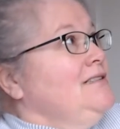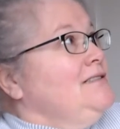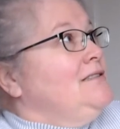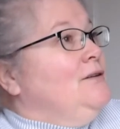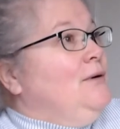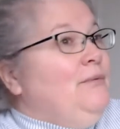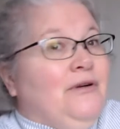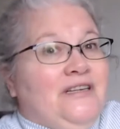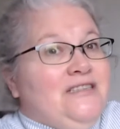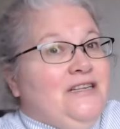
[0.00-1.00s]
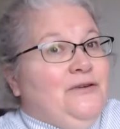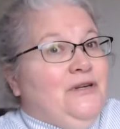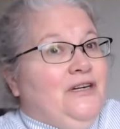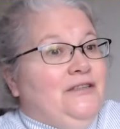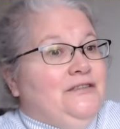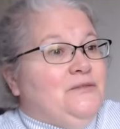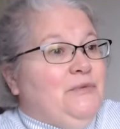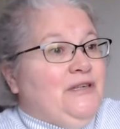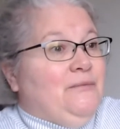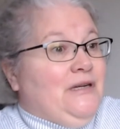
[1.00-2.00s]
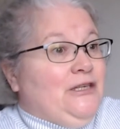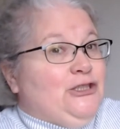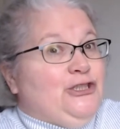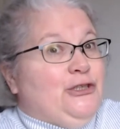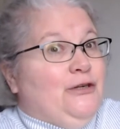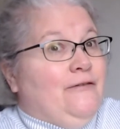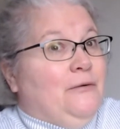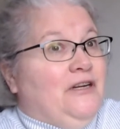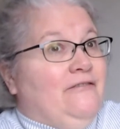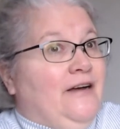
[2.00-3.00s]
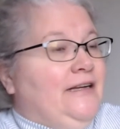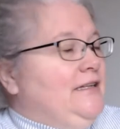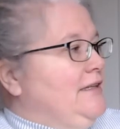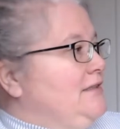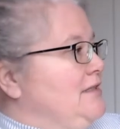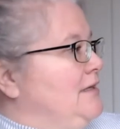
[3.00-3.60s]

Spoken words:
So I will continue to hunt, but I'm not sure if I'm going to find it.